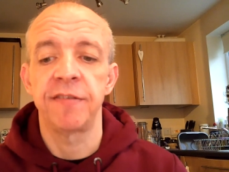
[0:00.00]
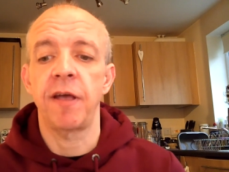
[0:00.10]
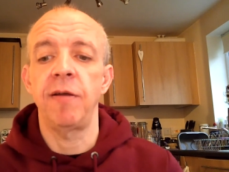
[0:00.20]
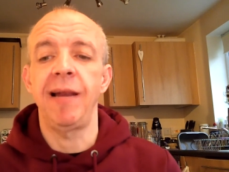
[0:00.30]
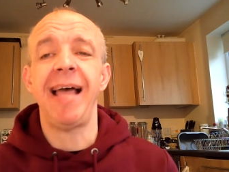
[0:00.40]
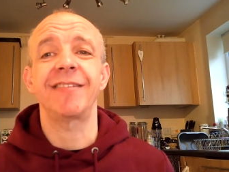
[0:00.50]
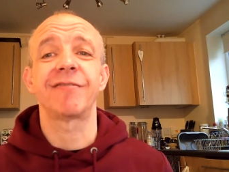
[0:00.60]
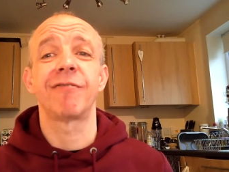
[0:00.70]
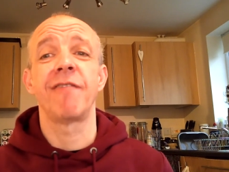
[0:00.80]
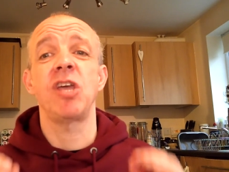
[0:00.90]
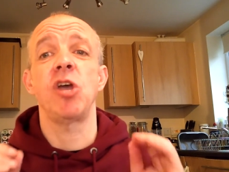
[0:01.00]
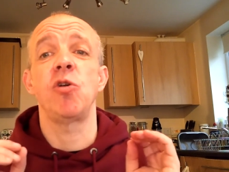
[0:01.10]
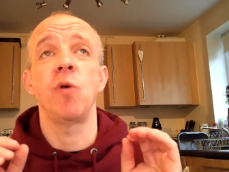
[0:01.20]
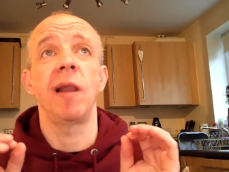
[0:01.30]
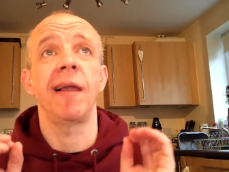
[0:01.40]
So let's
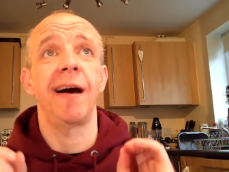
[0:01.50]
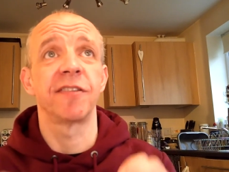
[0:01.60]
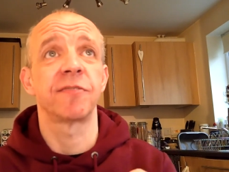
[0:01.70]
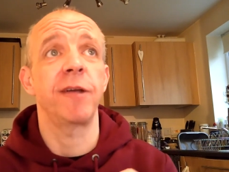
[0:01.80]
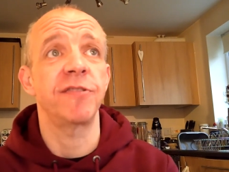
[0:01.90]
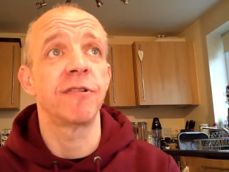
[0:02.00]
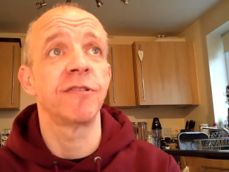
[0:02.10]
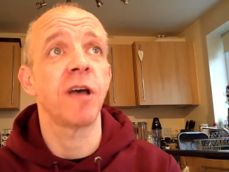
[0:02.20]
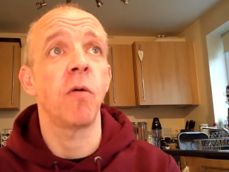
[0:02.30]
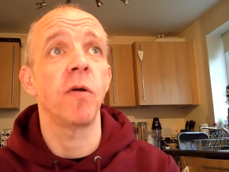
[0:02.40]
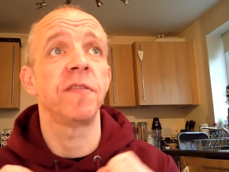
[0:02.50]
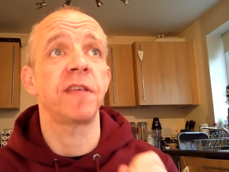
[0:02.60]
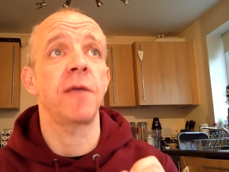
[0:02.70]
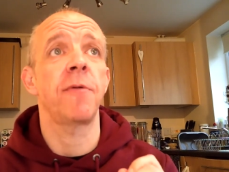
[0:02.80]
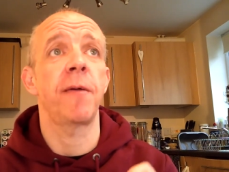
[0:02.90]
review last week's result and
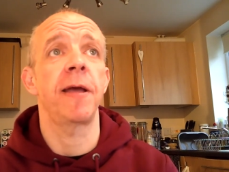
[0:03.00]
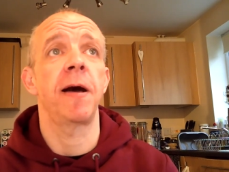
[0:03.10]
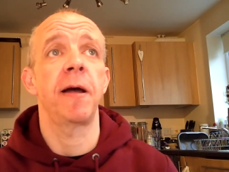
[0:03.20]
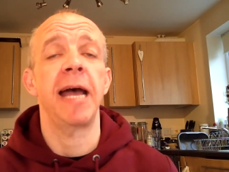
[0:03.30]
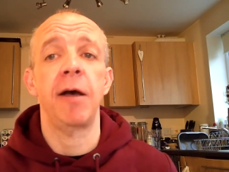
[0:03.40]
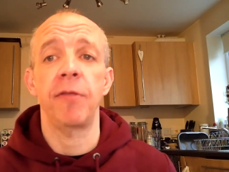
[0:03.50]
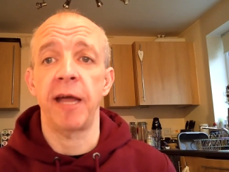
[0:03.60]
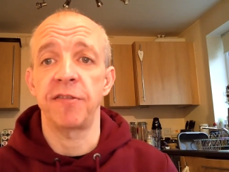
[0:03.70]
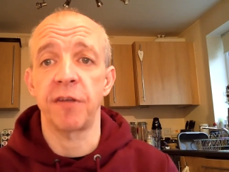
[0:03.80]
see where we are now then.